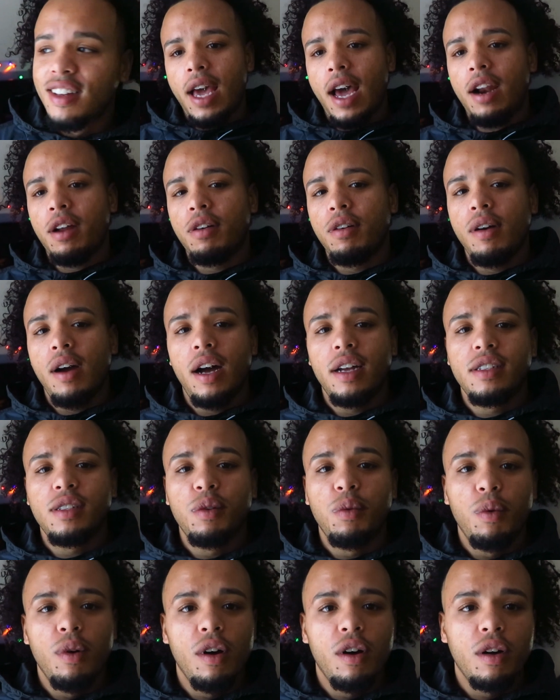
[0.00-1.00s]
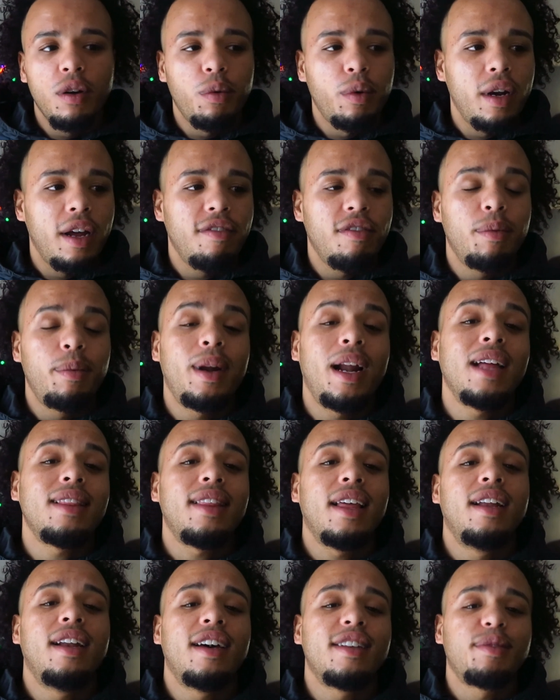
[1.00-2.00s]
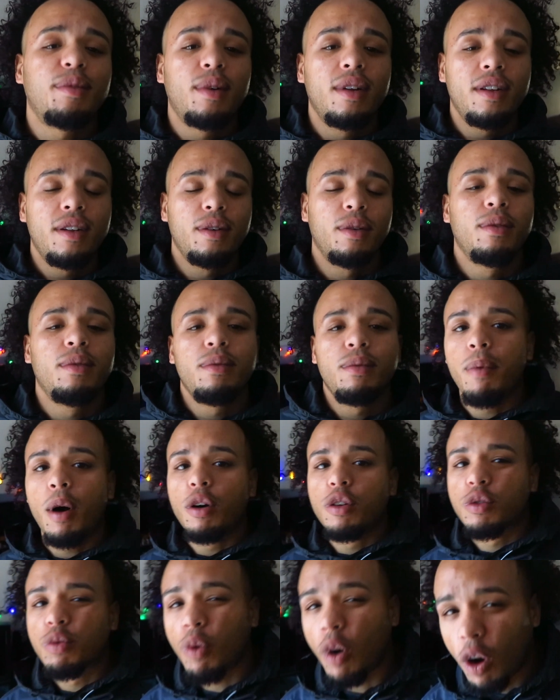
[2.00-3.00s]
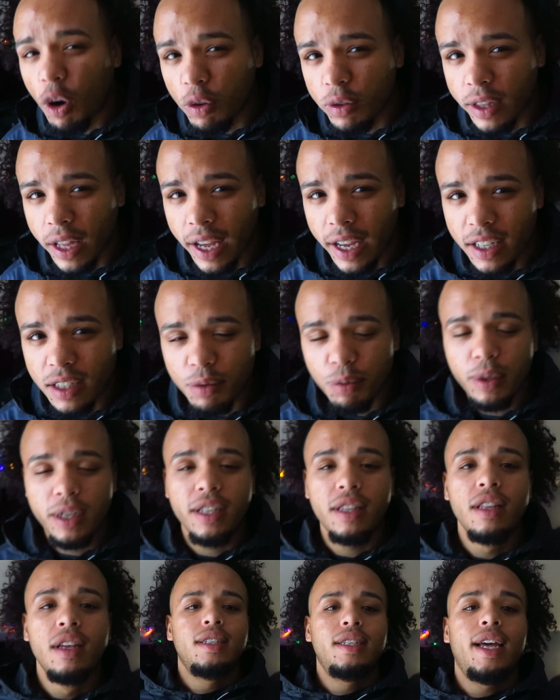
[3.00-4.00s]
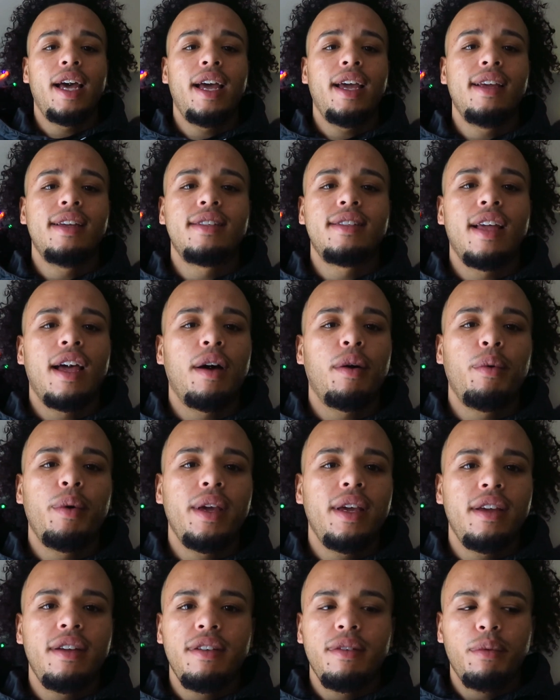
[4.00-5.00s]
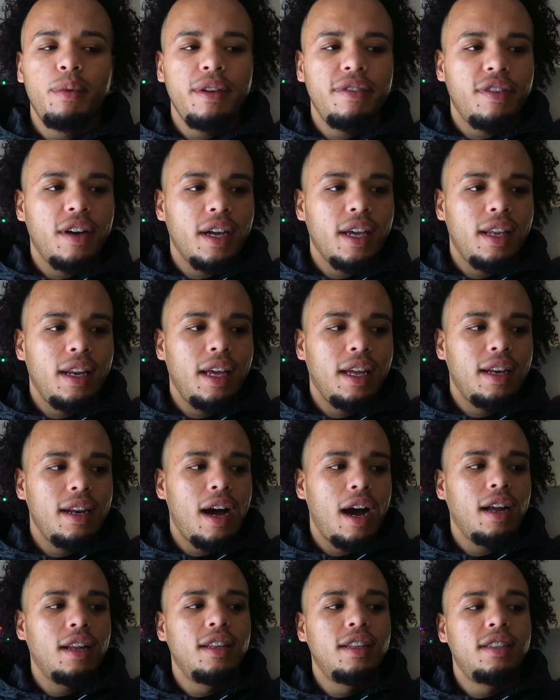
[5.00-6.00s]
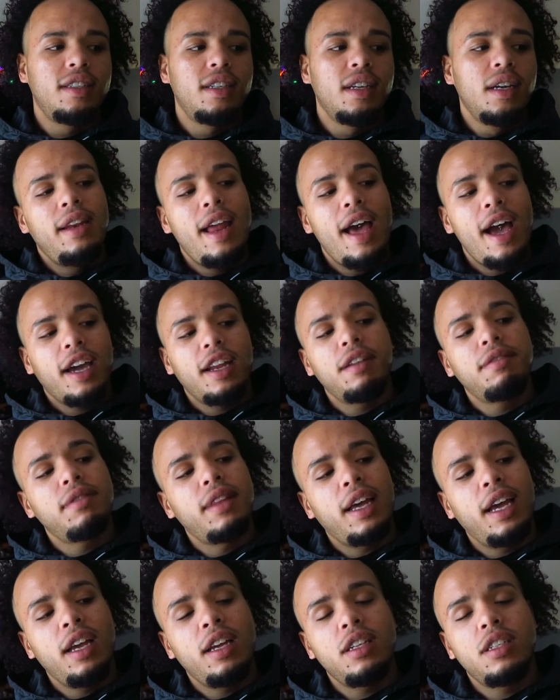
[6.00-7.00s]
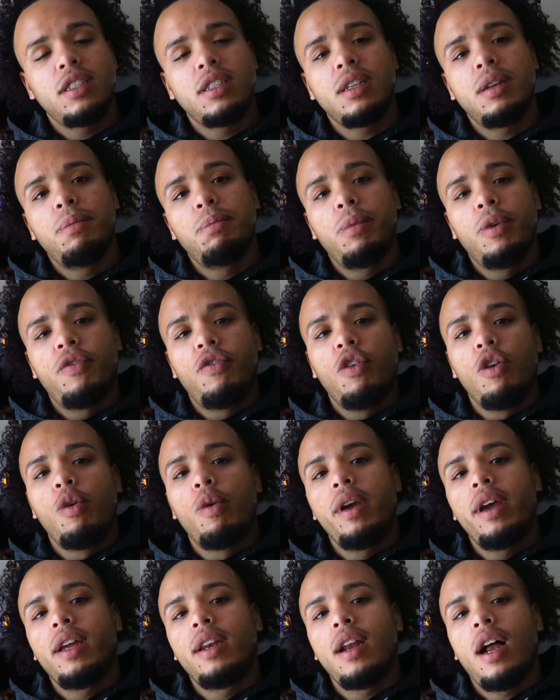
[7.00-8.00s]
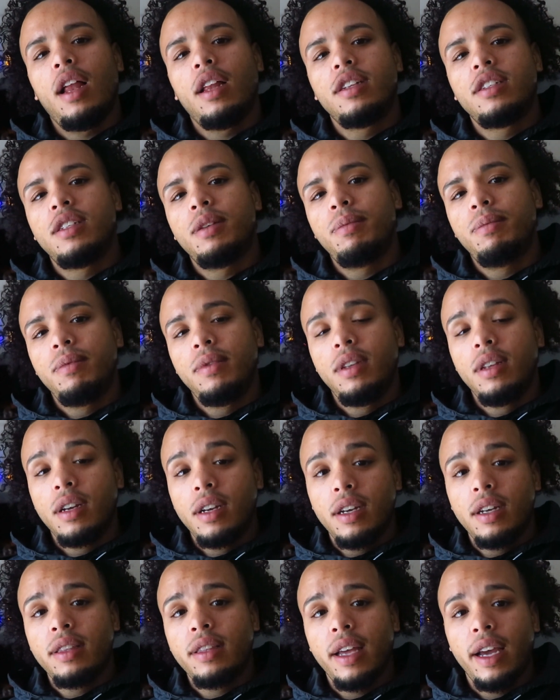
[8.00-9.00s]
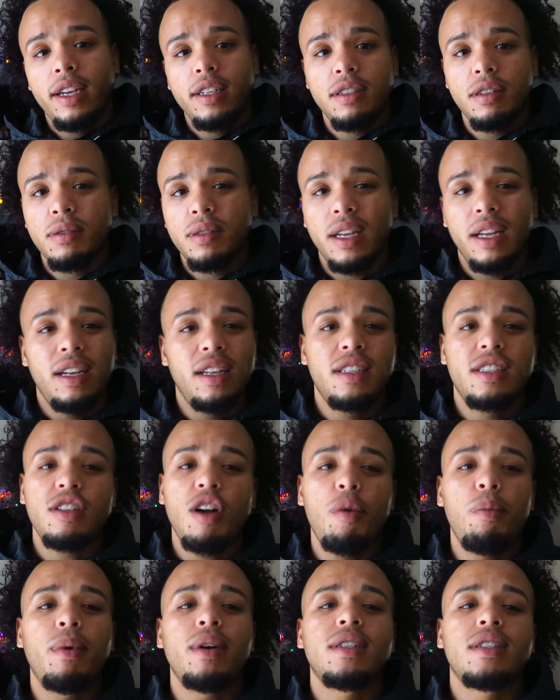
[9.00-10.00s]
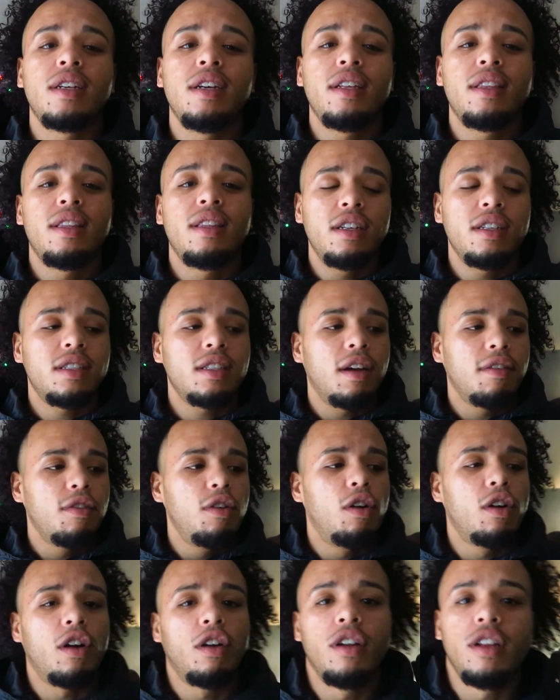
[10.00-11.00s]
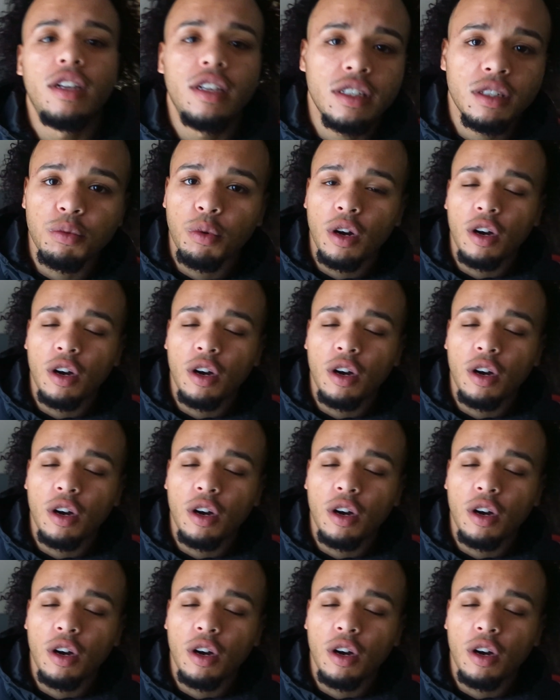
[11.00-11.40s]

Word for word: categorize the world or whatever. But I think that's one of the most wrong things with today is that we we fucking acknowledge negative things before we acknowledge the, the good things. You know what I'm saying? There's so much good good stuff going on in this